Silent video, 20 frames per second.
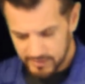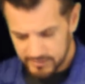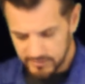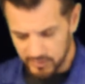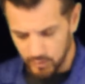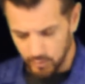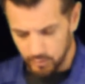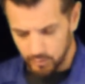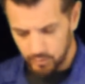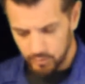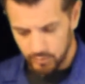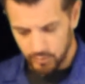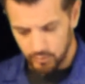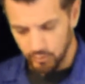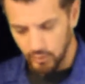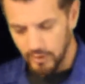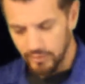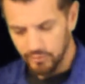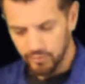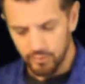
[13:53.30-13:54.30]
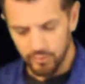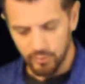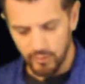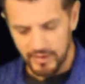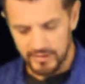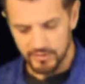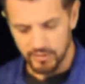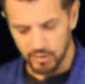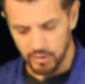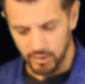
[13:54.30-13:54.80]
So run through the
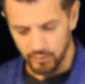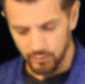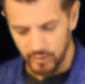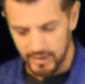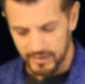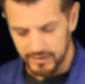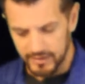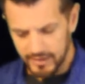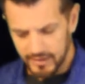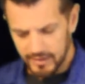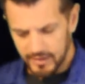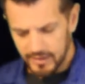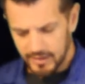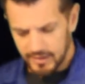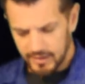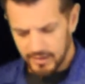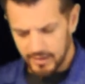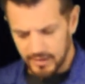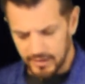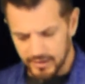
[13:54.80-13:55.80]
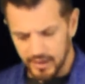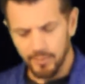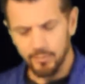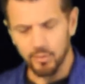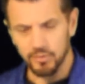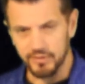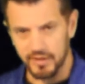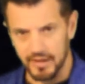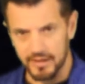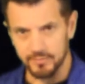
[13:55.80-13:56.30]
right turn on red a
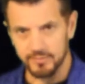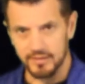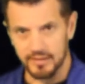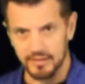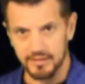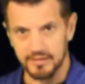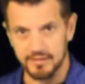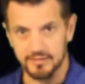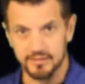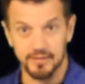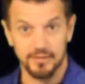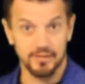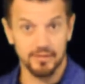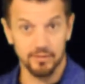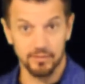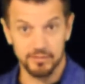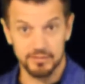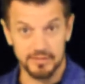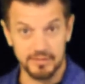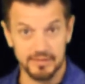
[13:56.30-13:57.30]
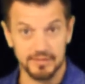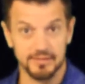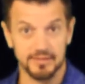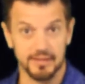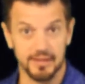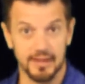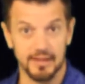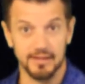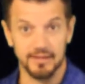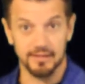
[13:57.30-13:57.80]
couple times at least, and you'll see this
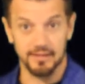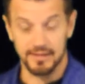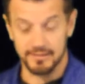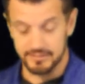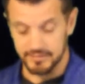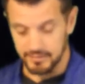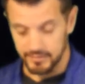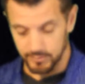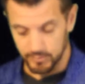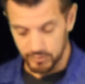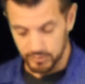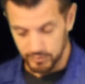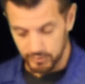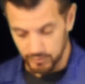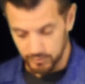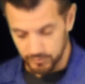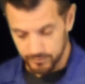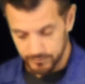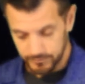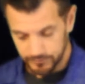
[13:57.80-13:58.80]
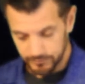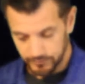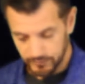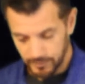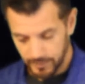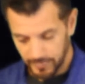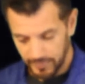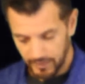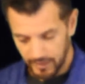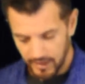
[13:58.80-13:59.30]
again in lesson number 2.
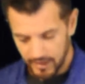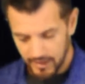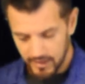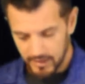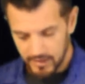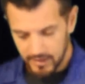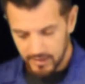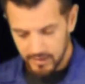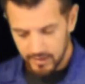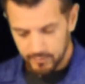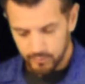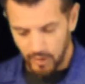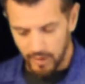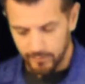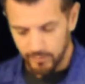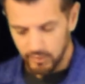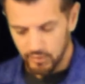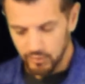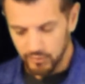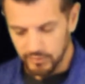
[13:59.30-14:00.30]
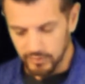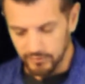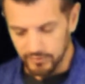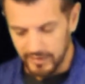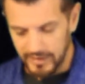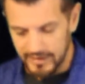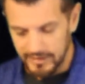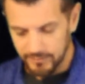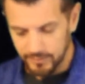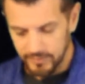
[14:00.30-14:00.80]
Proper use of
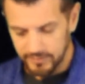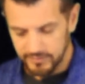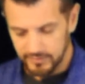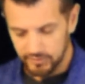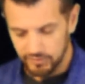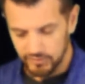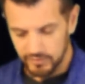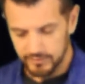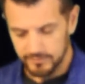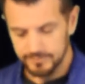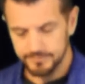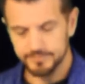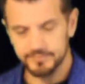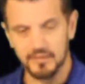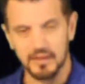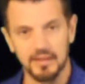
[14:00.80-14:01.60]
lane position.